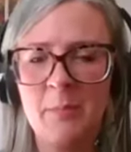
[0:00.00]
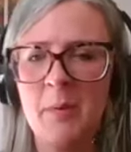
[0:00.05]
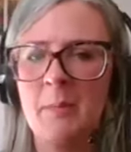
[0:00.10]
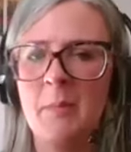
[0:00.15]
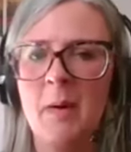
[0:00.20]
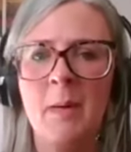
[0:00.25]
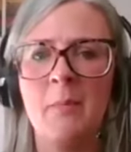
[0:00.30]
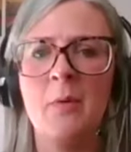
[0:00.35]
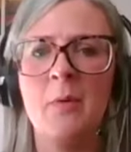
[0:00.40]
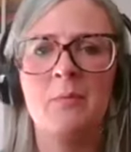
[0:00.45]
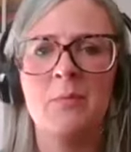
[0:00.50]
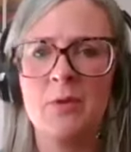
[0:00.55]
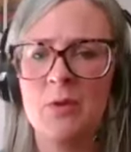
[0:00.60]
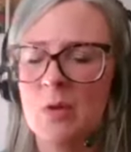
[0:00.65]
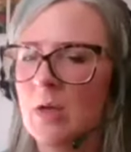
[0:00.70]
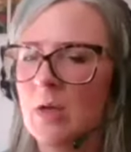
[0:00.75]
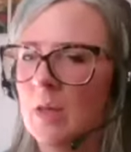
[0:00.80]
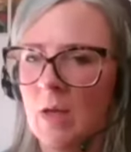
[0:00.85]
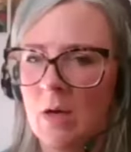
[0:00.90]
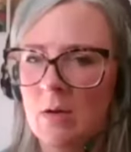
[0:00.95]
but my mum
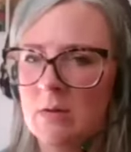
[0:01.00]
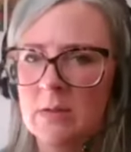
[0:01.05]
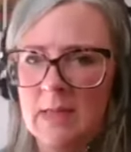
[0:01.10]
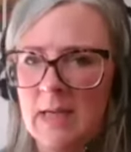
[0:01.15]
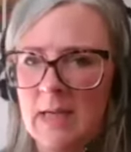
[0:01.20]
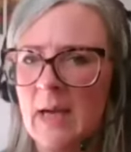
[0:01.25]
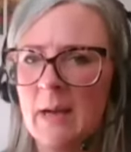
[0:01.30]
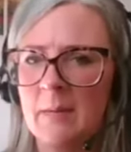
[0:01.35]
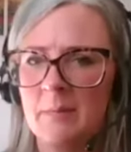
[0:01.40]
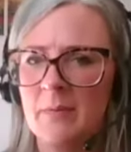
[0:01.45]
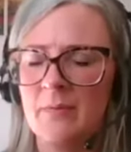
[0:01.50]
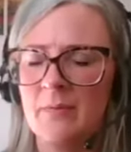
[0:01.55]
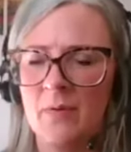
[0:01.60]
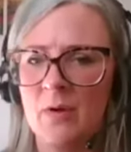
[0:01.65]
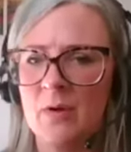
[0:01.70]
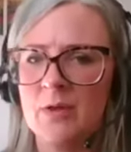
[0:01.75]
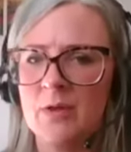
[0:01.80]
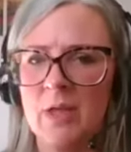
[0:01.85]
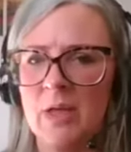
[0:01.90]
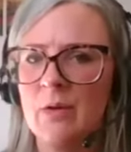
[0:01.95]
took a long time
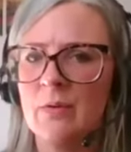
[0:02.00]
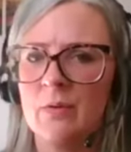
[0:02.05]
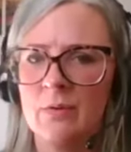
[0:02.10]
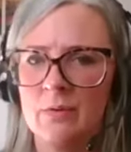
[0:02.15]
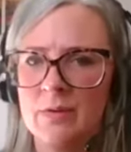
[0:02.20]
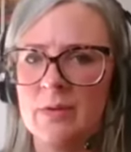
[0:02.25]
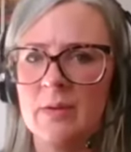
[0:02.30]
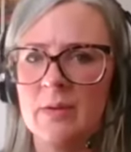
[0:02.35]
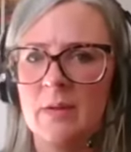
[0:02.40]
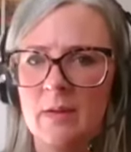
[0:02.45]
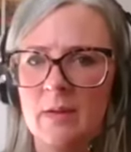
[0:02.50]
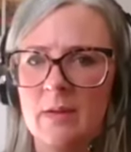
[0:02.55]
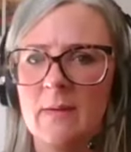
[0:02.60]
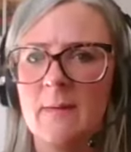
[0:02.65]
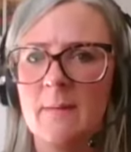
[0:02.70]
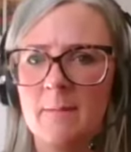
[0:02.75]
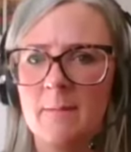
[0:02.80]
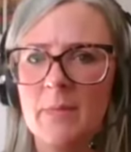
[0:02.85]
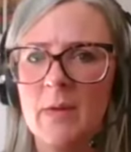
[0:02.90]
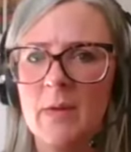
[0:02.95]
before she could
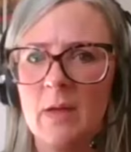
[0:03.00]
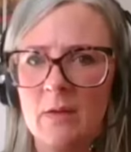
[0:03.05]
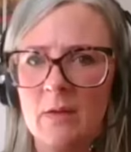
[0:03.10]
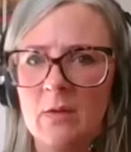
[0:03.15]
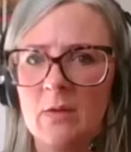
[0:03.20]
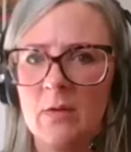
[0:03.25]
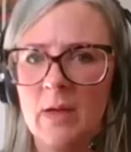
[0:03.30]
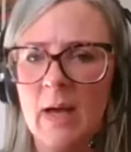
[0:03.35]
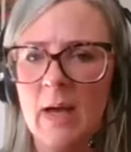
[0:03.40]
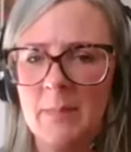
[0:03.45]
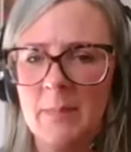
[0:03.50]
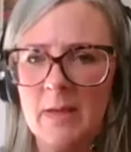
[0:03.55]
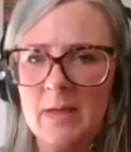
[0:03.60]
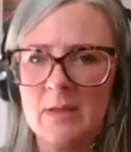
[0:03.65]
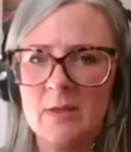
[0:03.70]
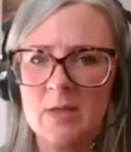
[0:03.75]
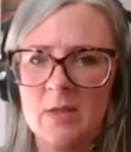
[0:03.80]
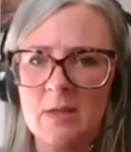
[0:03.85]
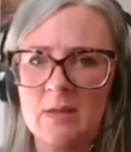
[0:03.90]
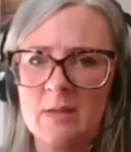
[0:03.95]
look at
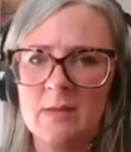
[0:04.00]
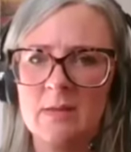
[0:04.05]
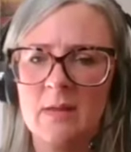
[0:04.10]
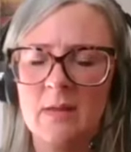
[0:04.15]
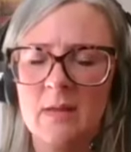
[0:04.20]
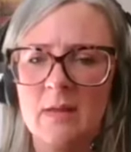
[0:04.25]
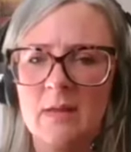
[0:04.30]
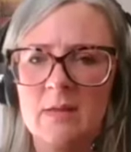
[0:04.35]
pictures.